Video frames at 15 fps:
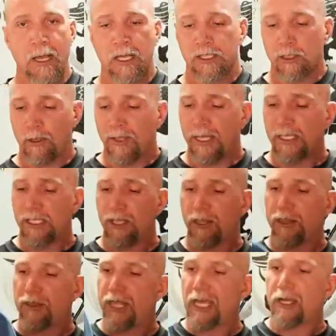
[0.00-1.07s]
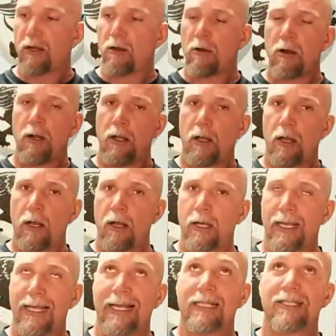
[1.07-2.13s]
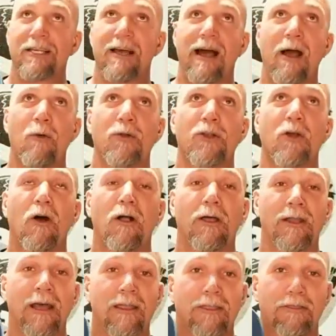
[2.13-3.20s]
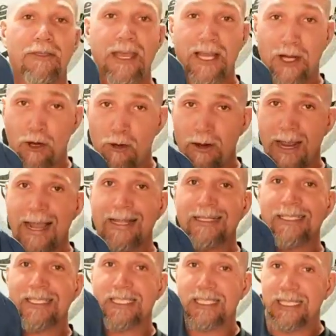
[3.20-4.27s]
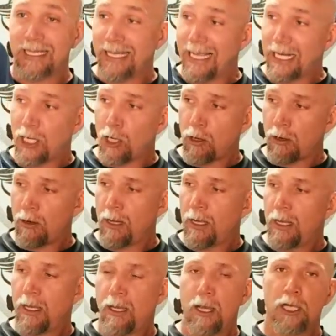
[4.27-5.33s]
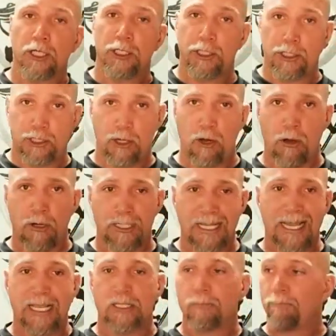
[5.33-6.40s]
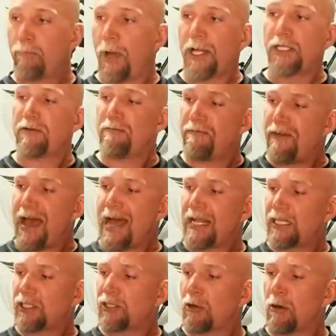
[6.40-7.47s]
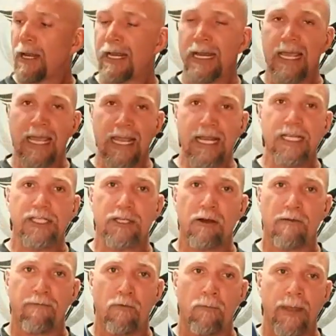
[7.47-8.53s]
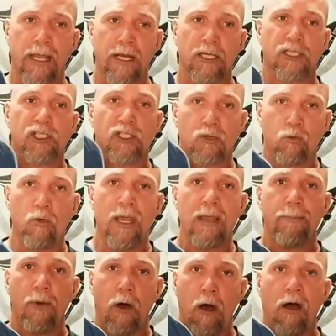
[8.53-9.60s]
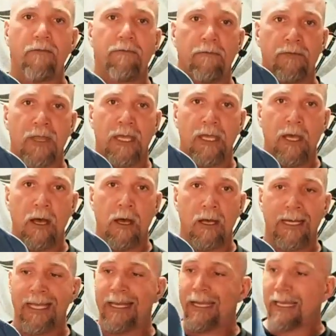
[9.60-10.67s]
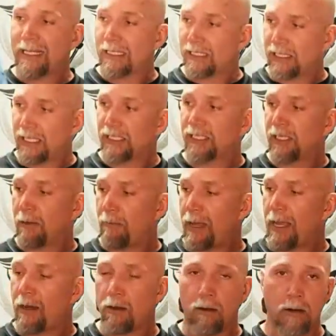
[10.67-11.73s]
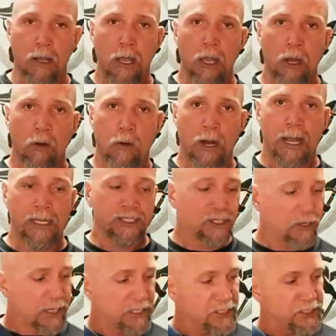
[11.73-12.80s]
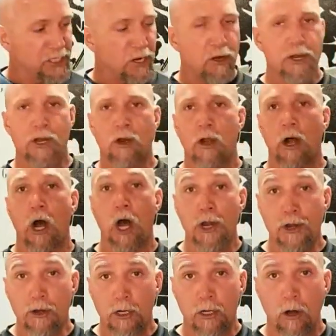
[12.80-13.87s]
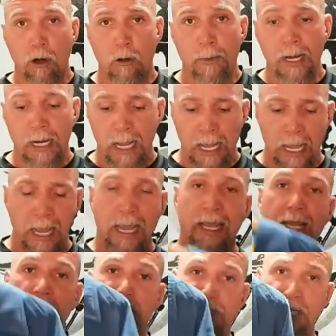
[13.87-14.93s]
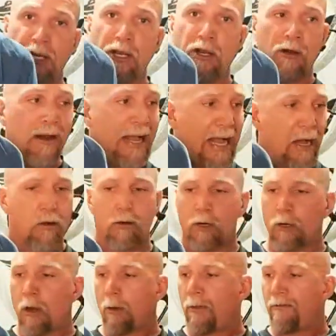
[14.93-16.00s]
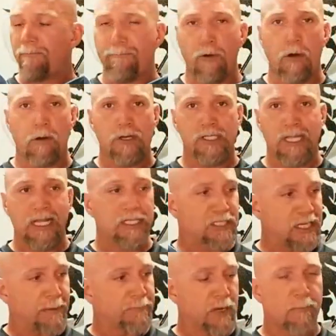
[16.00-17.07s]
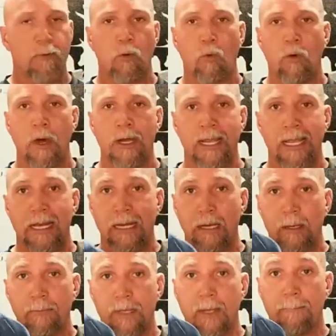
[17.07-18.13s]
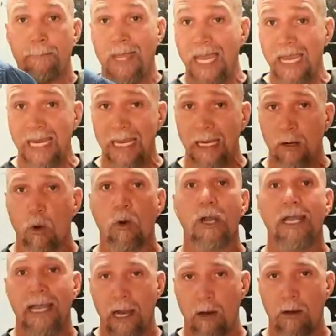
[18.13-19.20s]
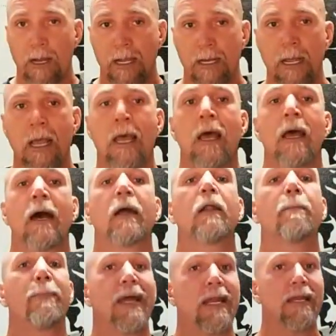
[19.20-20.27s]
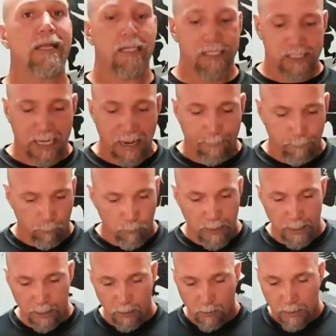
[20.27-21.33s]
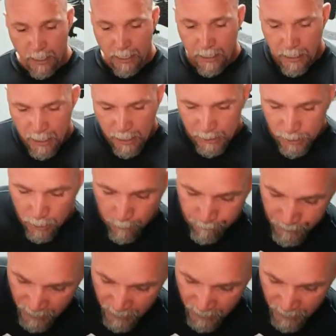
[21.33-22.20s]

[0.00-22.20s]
So this thicker, I would call it a thicker and slicker shirt, is much faster and easier for me to sweep off of the gun in a consistent manner, right? So consider your undergarment and consider your outer garment first. That's tip number one in competing or carrying an appendix type rig, okay? So